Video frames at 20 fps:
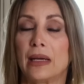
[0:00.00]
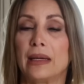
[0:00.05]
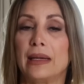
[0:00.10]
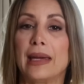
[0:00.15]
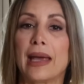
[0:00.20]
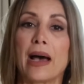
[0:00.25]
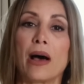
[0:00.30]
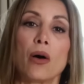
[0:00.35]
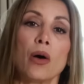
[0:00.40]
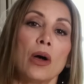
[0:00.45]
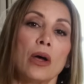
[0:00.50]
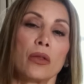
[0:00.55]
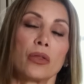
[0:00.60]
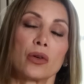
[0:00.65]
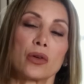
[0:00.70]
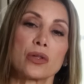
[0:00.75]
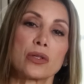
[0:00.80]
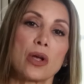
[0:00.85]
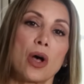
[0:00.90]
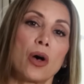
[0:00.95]
Now,
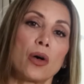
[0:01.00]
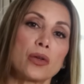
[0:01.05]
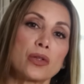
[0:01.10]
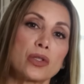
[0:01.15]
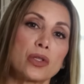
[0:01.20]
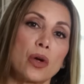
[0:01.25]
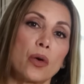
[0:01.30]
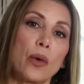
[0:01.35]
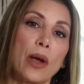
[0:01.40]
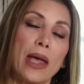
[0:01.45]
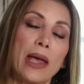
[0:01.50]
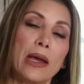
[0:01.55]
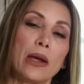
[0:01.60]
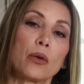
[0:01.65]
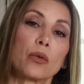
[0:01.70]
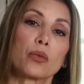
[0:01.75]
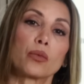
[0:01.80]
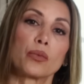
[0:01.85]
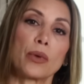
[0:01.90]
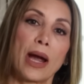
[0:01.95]
there's also a
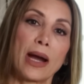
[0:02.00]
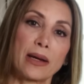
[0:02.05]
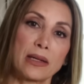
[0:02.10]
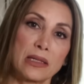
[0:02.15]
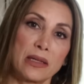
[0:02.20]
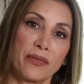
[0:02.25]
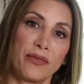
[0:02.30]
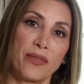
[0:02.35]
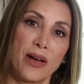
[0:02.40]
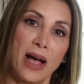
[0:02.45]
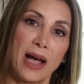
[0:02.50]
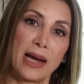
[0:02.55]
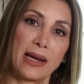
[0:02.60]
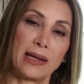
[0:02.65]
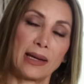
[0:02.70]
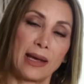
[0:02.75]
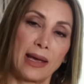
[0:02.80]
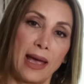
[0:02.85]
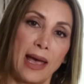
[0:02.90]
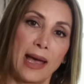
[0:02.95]

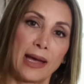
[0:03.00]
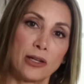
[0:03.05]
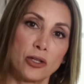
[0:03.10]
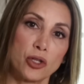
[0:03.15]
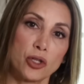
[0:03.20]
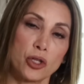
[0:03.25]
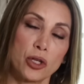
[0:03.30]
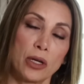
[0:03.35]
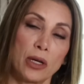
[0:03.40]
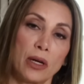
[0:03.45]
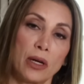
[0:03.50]
rectified edge